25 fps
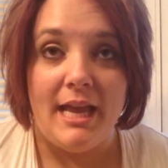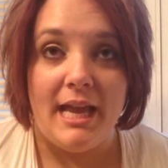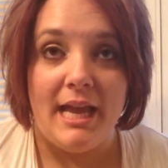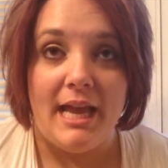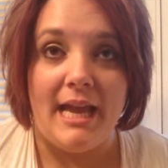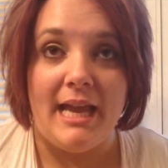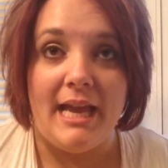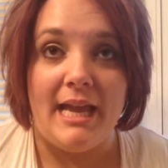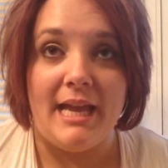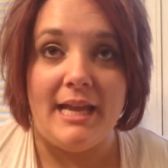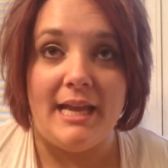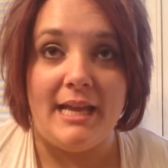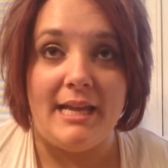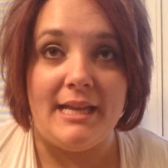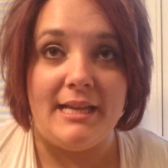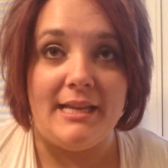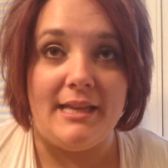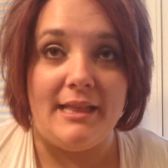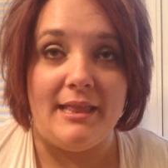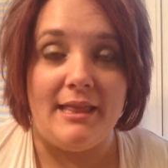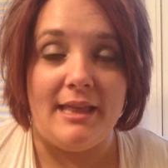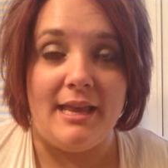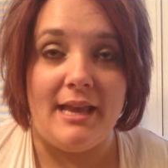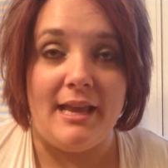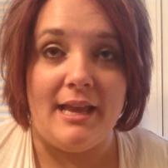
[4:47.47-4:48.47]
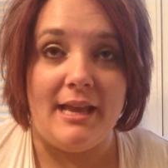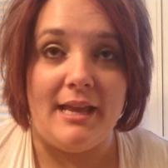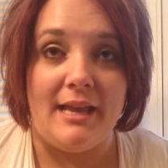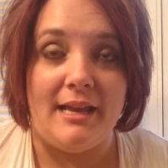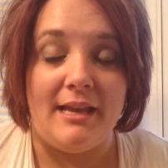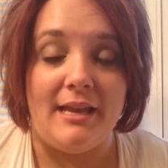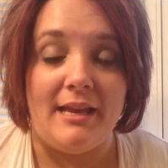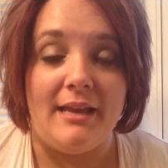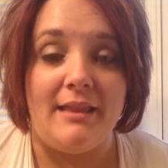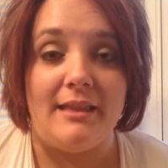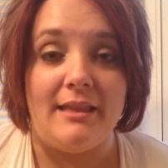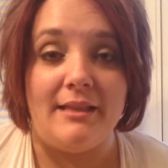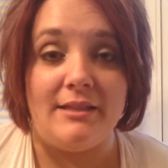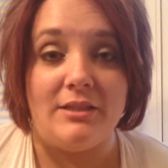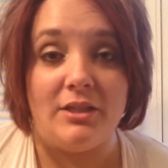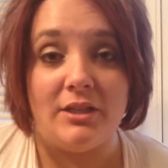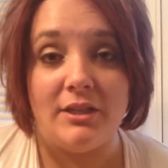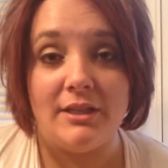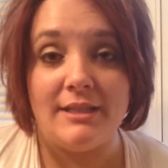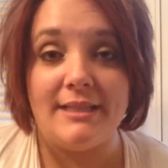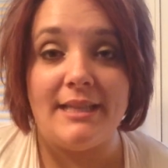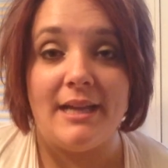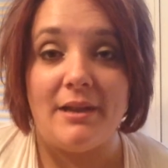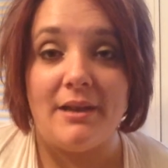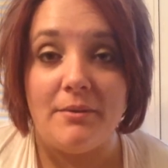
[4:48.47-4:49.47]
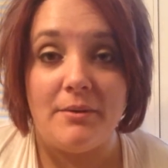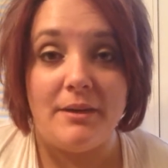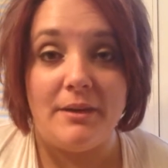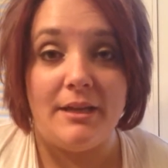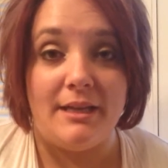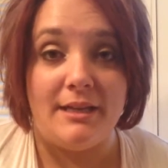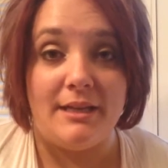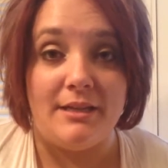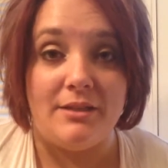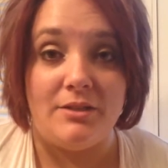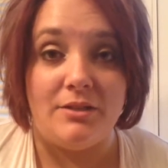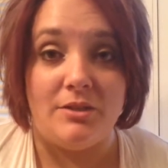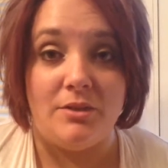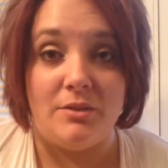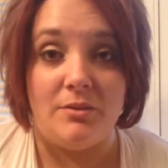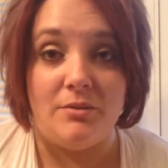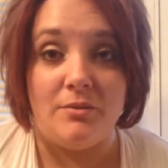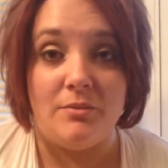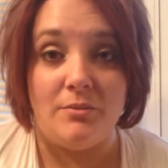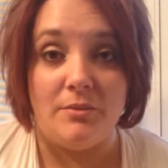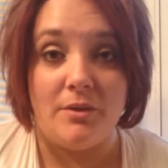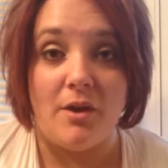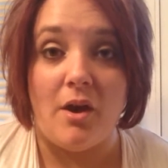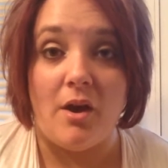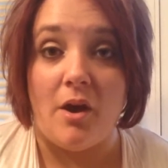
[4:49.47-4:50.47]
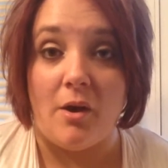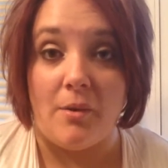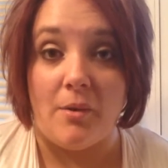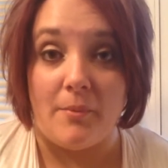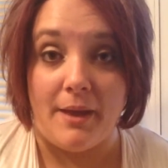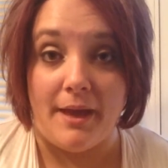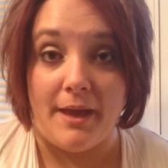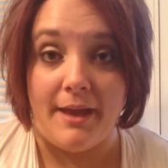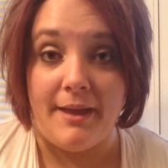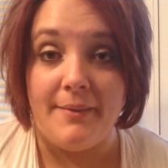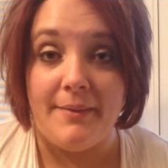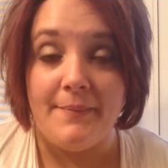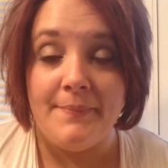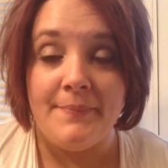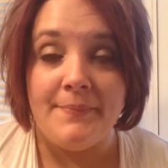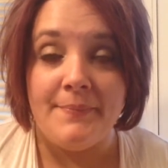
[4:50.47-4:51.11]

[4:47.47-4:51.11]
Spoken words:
and then they took us out into the hallway,